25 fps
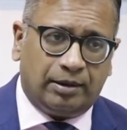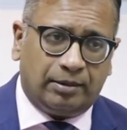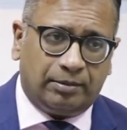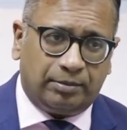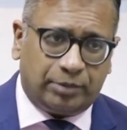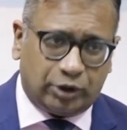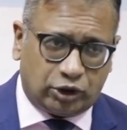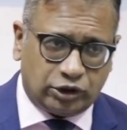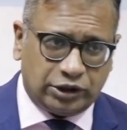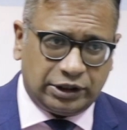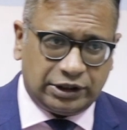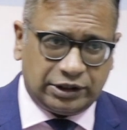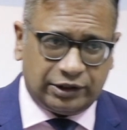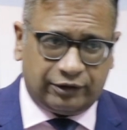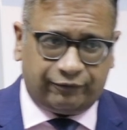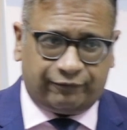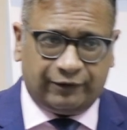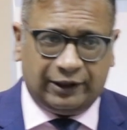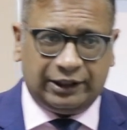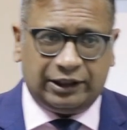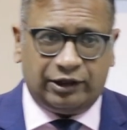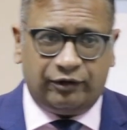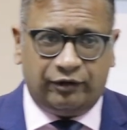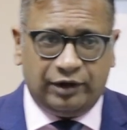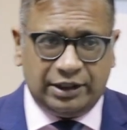because it
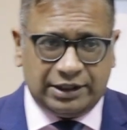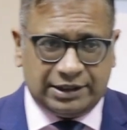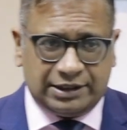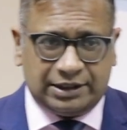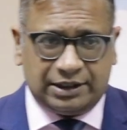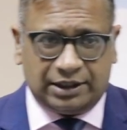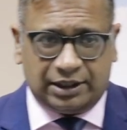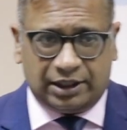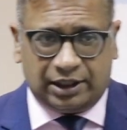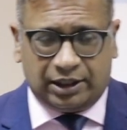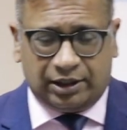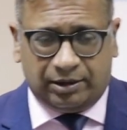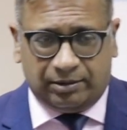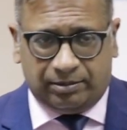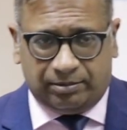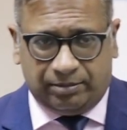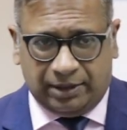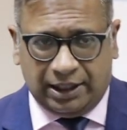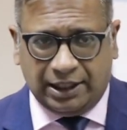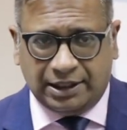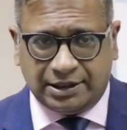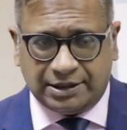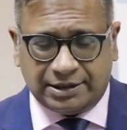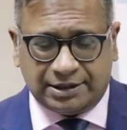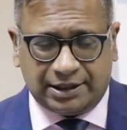effectively
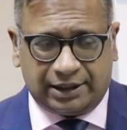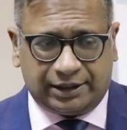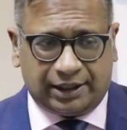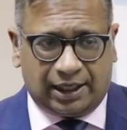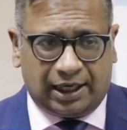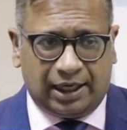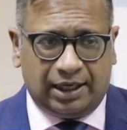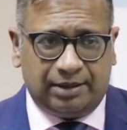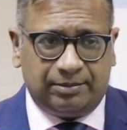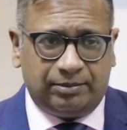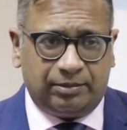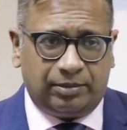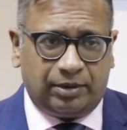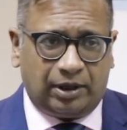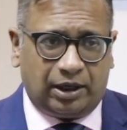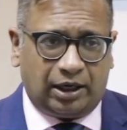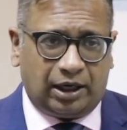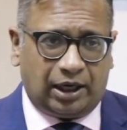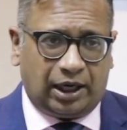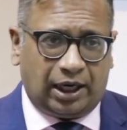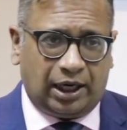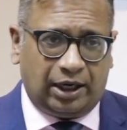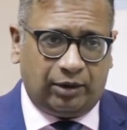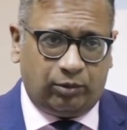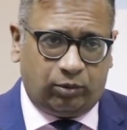means that I'm,
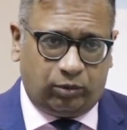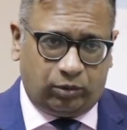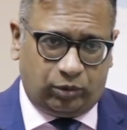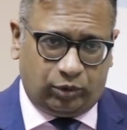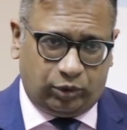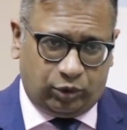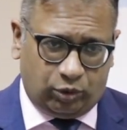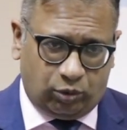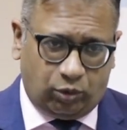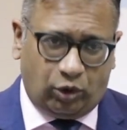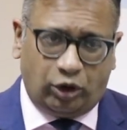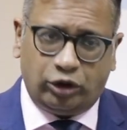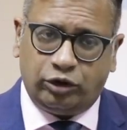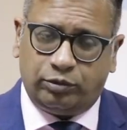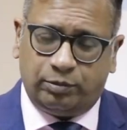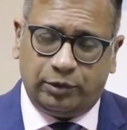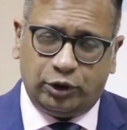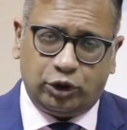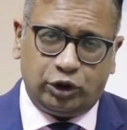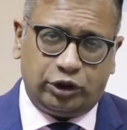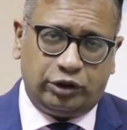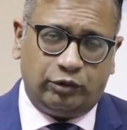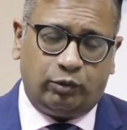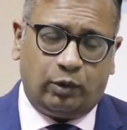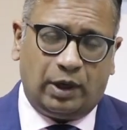I, you want me
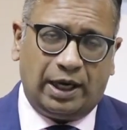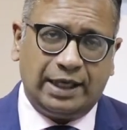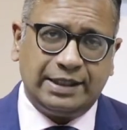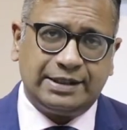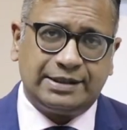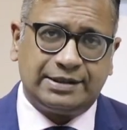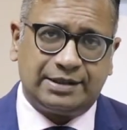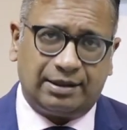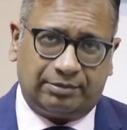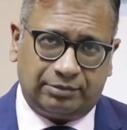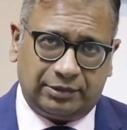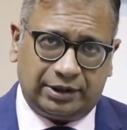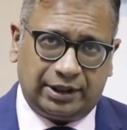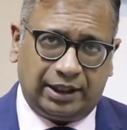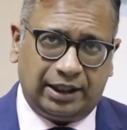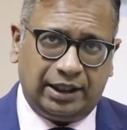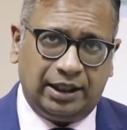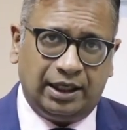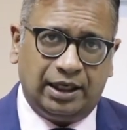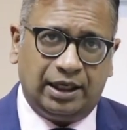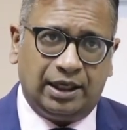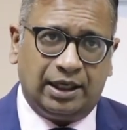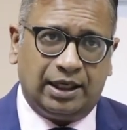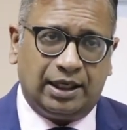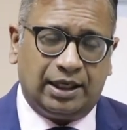to devise something